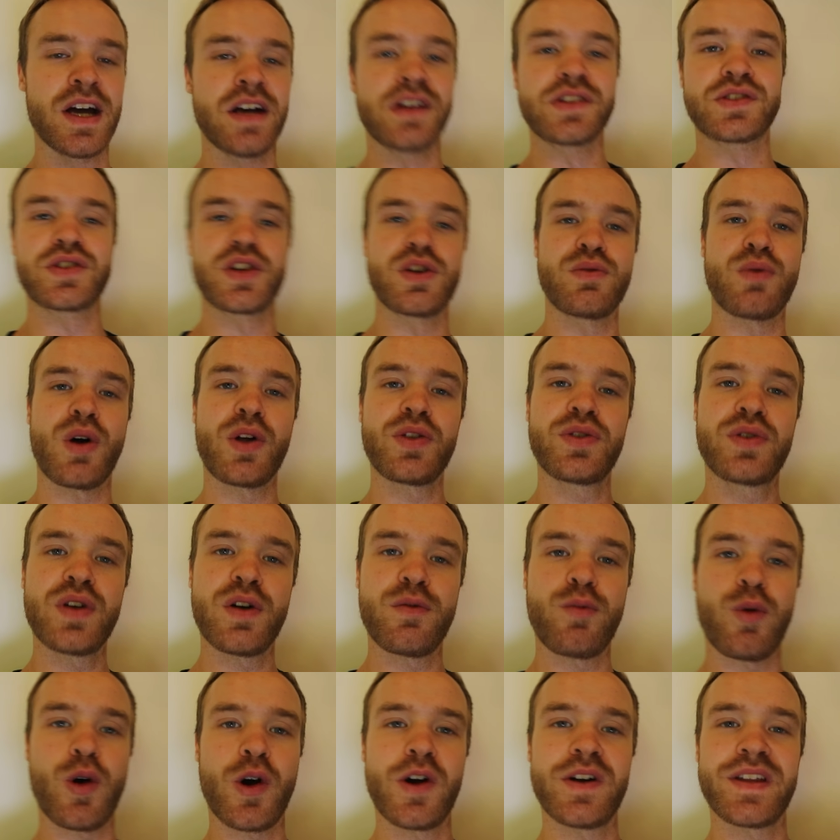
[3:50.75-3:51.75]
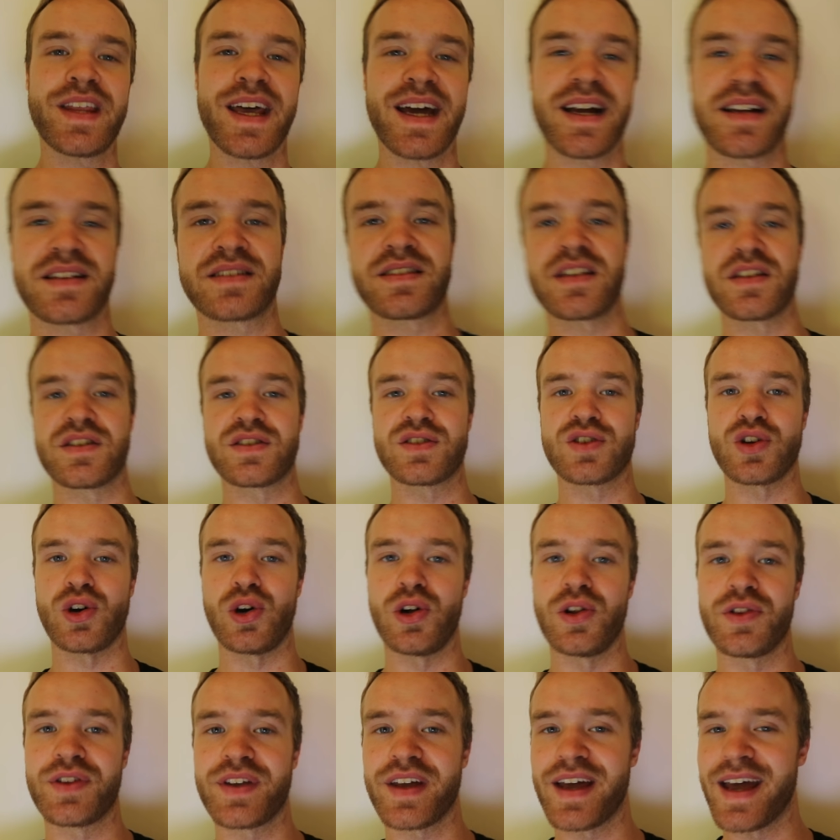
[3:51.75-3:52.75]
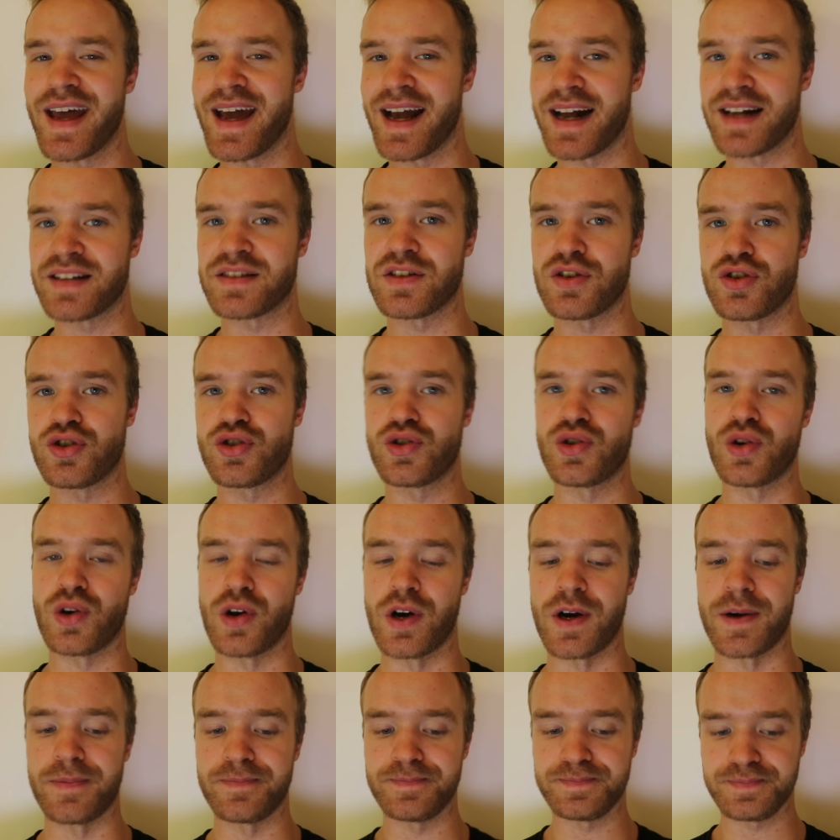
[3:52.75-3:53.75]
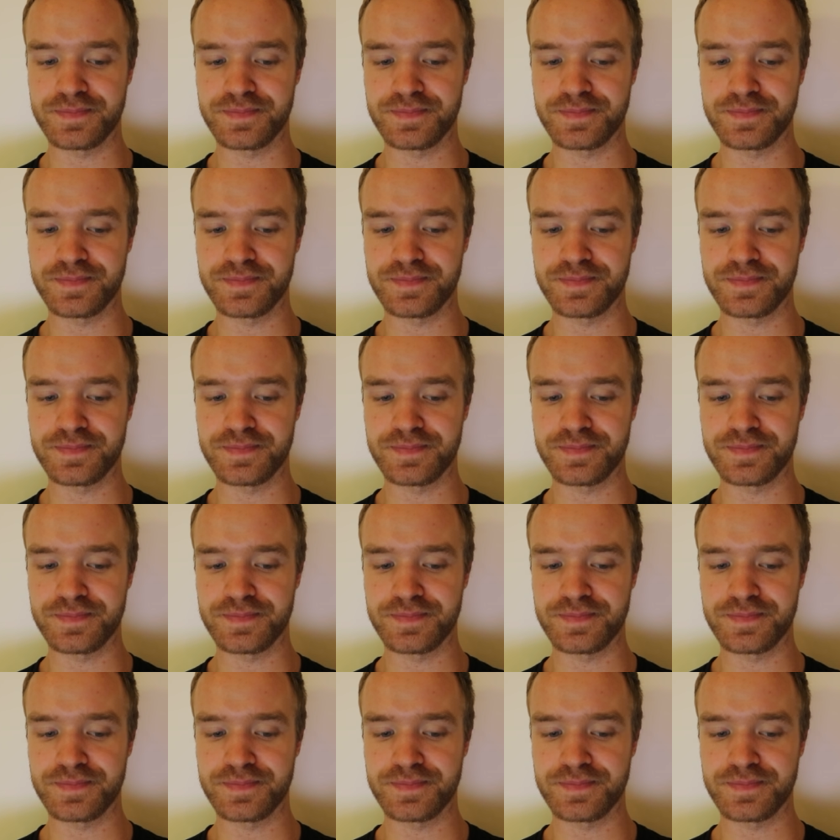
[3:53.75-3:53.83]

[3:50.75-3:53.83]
So you want to avoid excess salt, excess sugar.